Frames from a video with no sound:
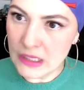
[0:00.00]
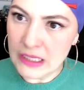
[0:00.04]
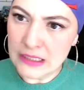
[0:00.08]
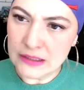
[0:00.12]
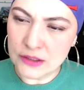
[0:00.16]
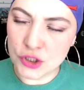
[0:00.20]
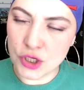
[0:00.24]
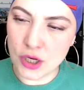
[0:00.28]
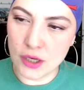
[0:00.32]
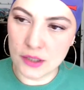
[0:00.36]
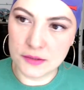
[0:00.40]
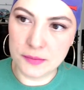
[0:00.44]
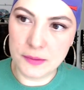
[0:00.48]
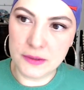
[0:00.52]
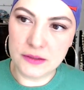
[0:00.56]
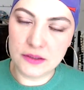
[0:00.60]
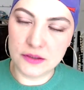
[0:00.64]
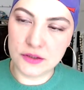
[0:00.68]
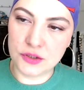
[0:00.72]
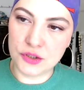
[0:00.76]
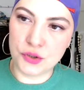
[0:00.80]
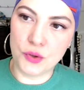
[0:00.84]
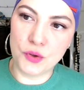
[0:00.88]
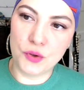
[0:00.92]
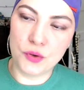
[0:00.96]
Talked about the
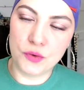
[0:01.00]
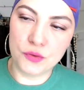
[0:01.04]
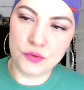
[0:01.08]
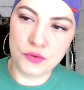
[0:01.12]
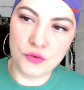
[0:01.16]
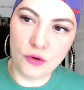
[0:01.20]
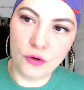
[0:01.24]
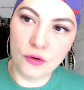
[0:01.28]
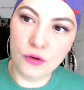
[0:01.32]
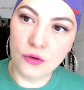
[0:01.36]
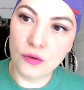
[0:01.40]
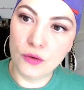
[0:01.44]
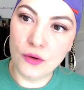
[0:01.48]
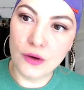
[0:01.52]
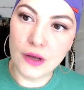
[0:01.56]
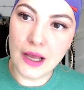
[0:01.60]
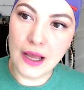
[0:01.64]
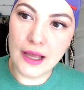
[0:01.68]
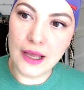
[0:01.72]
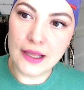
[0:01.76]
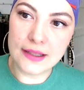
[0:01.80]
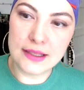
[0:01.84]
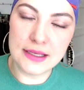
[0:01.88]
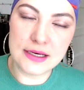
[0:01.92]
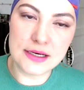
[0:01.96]
tolu.
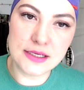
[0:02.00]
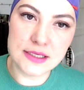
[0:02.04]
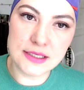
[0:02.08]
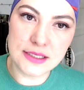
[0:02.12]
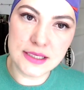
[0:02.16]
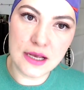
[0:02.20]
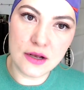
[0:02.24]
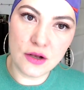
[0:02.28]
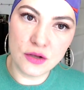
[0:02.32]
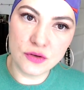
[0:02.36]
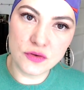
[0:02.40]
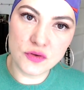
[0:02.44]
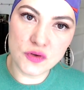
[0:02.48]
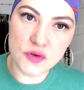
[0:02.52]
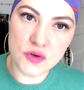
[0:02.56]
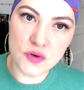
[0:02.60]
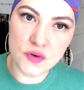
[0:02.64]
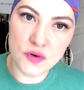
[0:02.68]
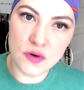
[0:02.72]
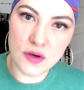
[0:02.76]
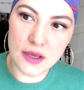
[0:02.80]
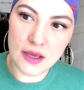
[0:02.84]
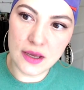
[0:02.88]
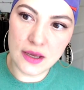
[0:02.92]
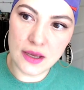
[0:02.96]
There's
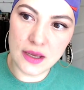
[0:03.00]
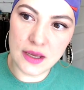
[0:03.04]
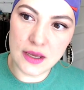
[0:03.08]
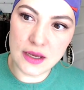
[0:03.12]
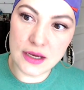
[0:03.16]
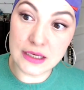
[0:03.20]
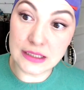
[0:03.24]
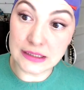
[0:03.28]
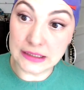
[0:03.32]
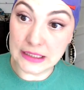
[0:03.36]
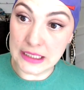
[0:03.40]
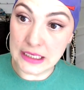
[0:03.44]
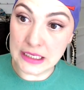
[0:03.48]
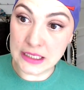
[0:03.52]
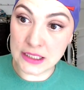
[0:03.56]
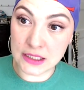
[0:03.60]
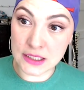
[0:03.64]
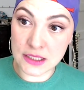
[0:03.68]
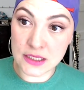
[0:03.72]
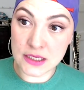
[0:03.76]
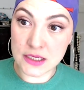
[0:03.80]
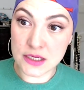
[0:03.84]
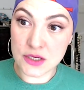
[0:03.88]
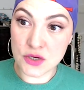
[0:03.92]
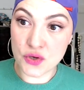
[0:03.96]
also a clean,
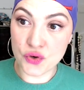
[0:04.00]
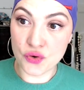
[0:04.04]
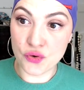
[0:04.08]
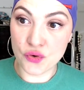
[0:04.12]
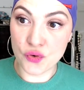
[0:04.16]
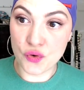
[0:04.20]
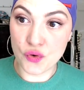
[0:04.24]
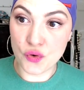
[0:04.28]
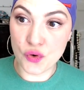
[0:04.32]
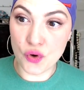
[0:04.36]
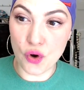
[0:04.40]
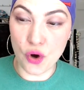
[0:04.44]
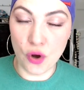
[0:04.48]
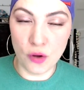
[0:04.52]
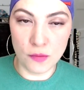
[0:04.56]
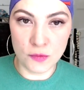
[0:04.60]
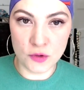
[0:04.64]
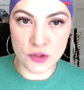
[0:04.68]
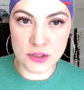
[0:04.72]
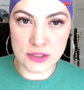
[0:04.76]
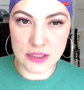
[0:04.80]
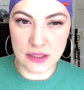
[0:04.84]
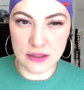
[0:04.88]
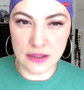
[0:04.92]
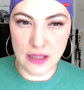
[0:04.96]

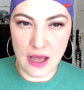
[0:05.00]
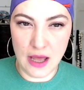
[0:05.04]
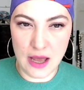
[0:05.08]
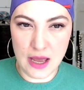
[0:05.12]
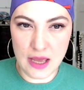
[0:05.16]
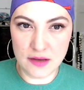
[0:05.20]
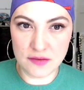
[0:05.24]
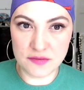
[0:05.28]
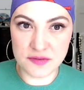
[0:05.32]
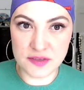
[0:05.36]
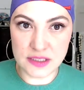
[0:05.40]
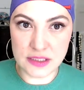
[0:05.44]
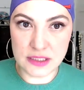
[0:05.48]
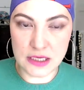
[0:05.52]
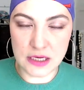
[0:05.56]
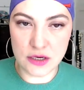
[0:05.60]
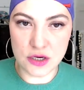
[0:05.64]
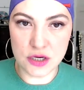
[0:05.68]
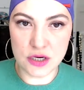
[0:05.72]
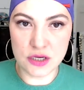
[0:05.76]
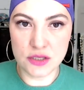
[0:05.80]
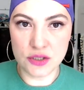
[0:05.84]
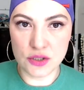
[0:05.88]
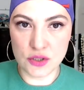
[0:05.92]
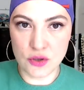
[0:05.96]
almost alive
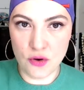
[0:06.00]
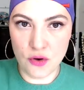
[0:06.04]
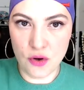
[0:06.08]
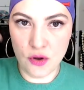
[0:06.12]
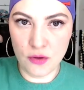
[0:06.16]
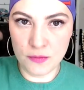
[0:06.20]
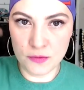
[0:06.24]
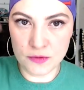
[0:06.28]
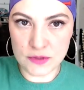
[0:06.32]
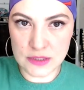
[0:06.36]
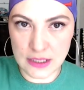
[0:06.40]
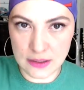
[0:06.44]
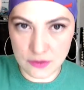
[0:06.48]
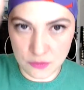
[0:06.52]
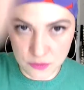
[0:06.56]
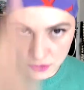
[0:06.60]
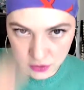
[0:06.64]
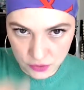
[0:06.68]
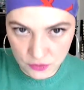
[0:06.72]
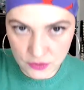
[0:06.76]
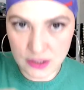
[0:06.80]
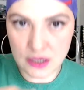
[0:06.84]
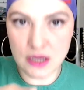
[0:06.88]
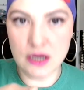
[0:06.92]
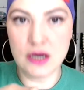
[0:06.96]
cedar, so almost like when
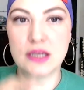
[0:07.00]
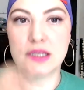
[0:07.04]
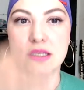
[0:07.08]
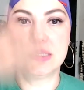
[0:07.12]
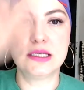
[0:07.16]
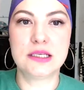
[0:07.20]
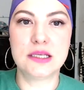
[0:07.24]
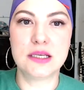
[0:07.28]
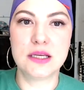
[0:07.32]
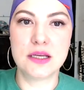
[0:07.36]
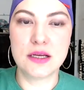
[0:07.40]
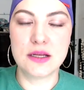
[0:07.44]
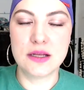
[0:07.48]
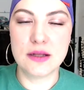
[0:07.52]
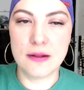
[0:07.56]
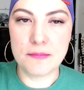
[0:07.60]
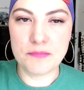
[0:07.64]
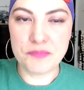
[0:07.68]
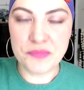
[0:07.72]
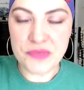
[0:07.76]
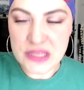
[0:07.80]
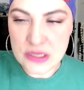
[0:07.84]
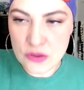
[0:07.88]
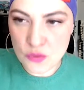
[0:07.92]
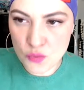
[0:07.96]
you cut
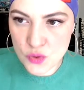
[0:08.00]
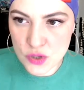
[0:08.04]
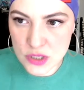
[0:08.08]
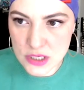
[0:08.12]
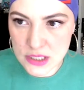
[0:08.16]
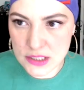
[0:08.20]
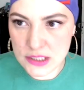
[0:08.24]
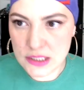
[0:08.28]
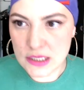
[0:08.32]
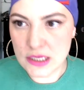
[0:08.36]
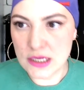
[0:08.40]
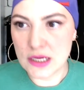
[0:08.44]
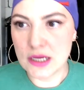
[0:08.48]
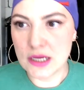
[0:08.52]
the wood.